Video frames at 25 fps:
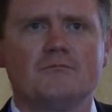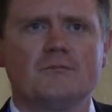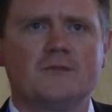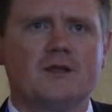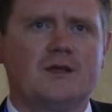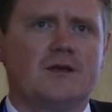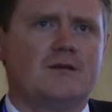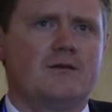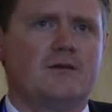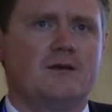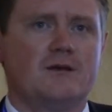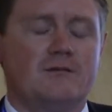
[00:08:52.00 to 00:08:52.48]

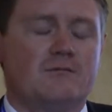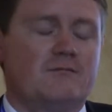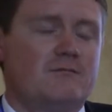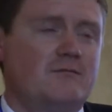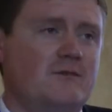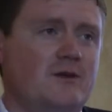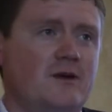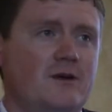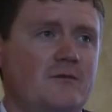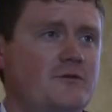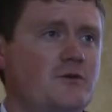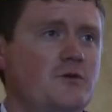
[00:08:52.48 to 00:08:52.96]
to?
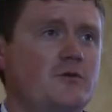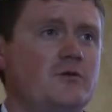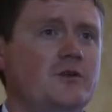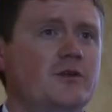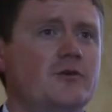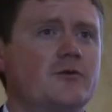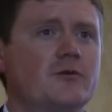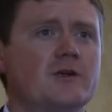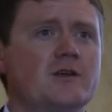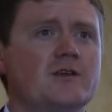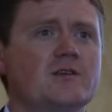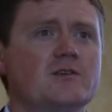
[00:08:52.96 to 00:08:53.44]
A few
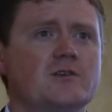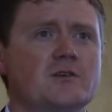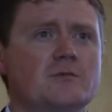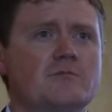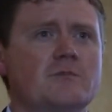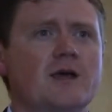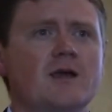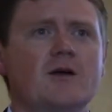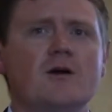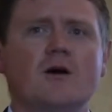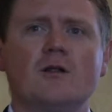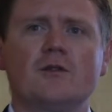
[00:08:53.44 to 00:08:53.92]
degrees could make